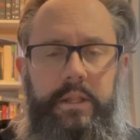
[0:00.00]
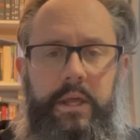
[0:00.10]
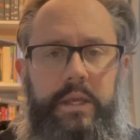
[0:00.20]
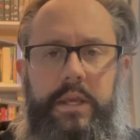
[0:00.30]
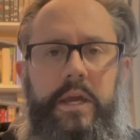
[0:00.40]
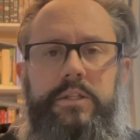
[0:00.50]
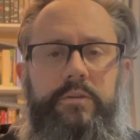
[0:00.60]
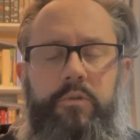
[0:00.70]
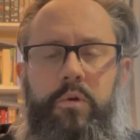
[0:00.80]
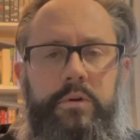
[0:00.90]
Like, yes,
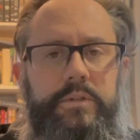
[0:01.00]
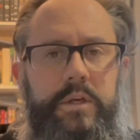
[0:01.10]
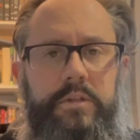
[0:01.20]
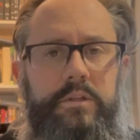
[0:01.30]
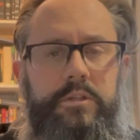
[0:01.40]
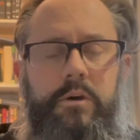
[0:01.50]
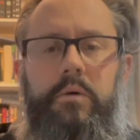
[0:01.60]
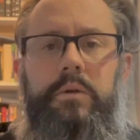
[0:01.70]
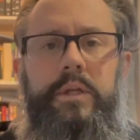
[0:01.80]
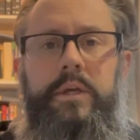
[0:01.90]
of course, that is a
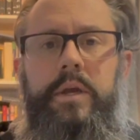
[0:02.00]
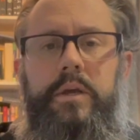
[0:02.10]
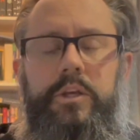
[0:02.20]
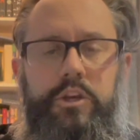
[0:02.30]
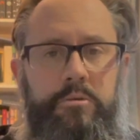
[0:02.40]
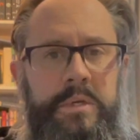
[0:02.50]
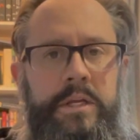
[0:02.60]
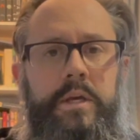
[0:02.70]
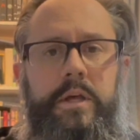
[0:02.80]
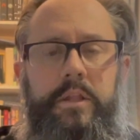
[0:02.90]
totally
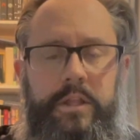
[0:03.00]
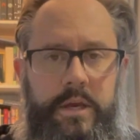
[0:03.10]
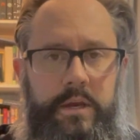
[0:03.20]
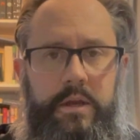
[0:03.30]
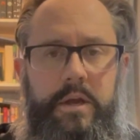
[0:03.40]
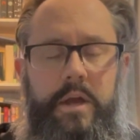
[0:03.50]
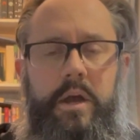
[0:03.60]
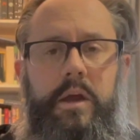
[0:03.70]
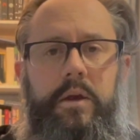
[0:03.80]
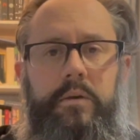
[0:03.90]
human thing.
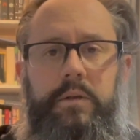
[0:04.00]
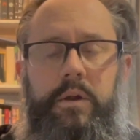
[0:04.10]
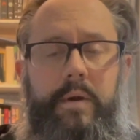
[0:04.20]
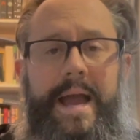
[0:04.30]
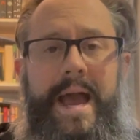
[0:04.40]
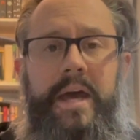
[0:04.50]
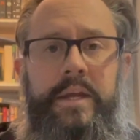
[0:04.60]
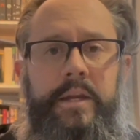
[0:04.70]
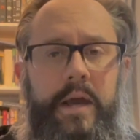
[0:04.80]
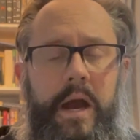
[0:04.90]
Add
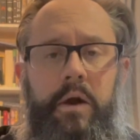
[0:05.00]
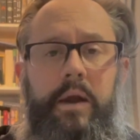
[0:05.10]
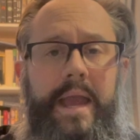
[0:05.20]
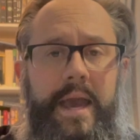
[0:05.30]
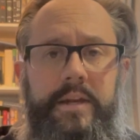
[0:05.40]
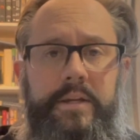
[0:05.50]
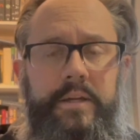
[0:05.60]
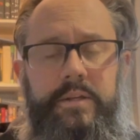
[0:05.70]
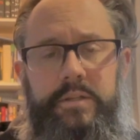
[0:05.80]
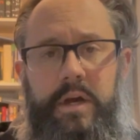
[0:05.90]
in our
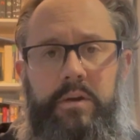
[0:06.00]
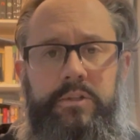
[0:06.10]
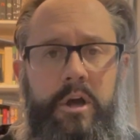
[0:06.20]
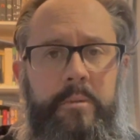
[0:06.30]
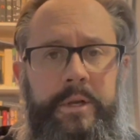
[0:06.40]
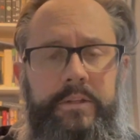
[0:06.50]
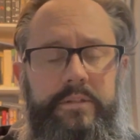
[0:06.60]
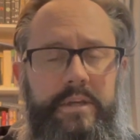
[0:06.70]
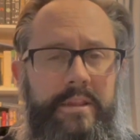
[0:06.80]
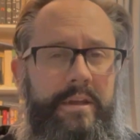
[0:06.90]
handedness, our
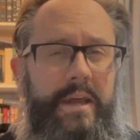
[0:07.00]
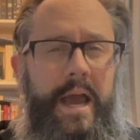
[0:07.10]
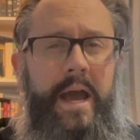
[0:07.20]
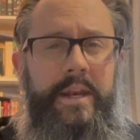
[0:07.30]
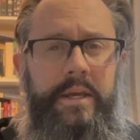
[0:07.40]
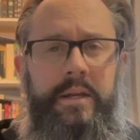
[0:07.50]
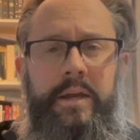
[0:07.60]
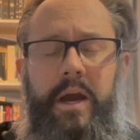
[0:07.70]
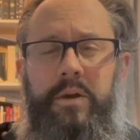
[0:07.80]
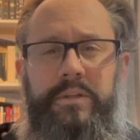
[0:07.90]
dominance, and then add in
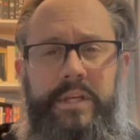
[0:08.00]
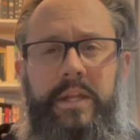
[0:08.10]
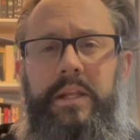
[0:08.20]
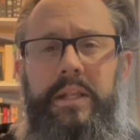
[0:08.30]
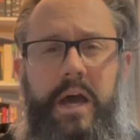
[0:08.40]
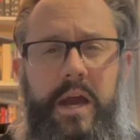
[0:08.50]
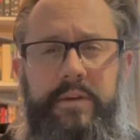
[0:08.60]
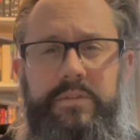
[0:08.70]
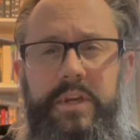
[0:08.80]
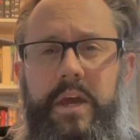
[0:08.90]
our daily lives.